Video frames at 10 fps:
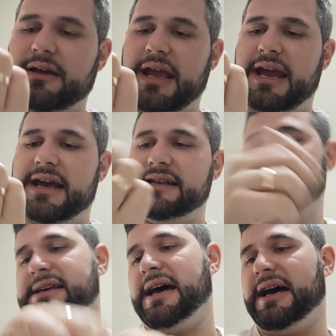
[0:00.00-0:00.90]
And
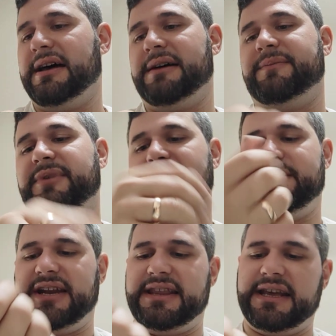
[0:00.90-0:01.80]

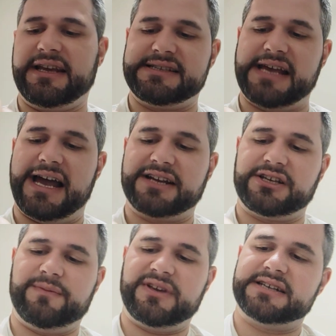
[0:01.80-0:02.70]
but I think it's
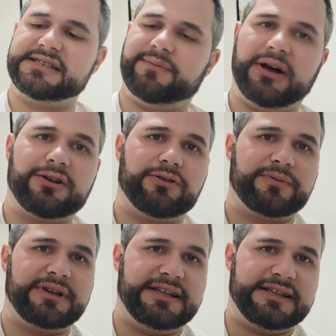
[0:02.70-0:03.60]
actually because the buckle
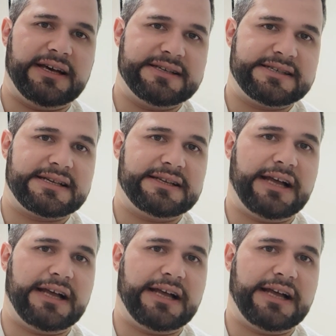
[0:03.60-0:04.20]
really does